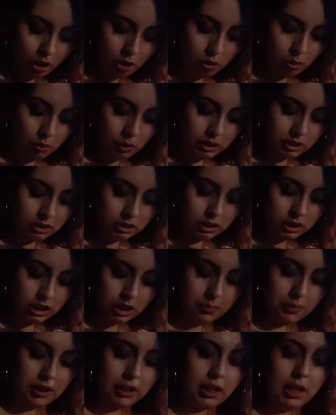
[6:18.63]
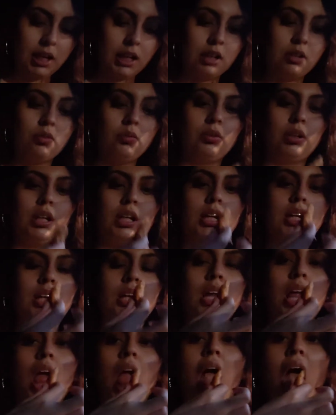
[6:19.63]
going to see him at night
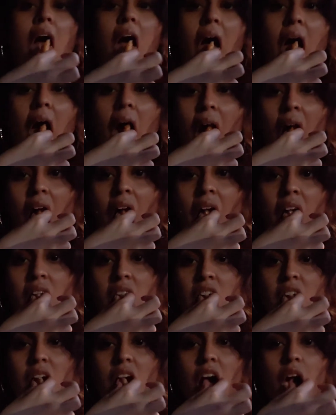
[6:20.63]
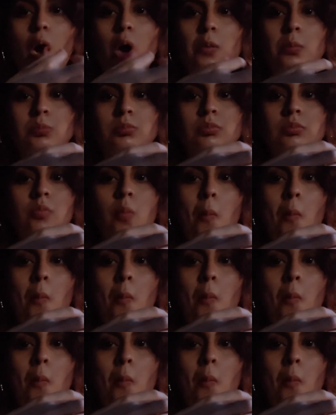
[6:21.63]
only. And